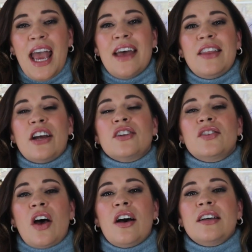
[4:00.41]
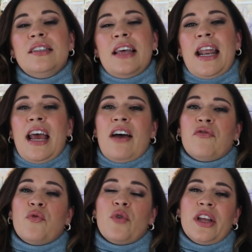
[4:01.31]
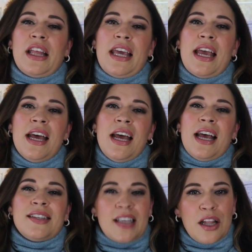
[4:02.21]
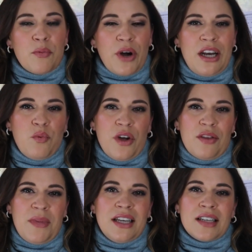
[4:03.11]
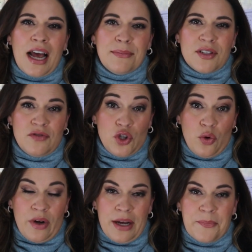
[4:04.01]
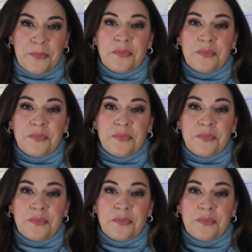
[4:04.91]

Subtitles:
and they are songs that have really celebrated with me in times of joy.